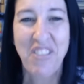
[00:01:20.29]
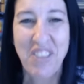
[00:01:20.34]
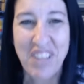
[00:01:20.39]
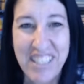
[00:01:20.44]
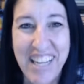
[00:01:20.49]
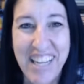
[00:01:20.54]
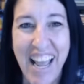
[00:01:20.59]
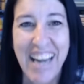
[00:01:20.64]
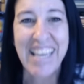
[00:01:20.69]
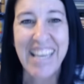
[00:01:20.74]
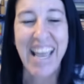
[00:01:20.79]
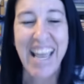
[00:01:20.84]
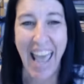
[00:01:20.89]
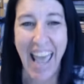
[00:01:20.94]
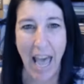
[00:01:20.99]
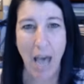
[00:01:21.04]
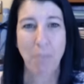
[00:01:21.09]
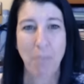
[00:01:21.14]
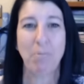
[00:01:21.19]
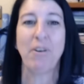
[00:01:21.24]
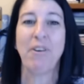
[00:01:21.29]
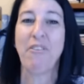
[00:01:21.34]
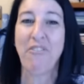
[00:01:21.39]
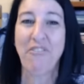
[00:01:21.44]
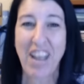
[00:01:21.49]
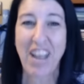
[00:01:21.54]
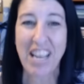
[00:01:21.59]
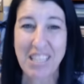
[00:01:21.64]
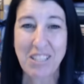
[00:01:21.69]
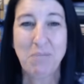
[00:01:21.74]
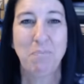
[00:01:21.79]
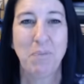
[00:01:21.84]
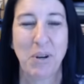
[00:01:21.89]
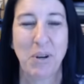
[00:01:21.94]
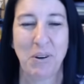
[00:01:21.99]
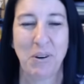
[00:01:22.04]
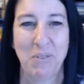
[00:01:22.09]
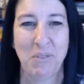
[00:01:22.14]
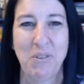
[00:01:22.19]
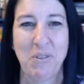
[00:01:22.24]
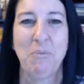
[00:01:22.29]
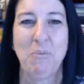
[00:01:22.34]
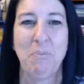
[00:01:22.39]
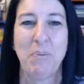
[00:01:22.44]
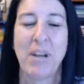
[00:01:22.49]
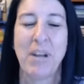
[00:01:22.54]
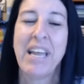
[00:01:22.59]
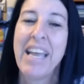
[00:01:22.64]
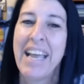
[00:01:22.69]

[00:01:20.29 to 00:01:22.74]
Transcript: the Danni App Facebook group.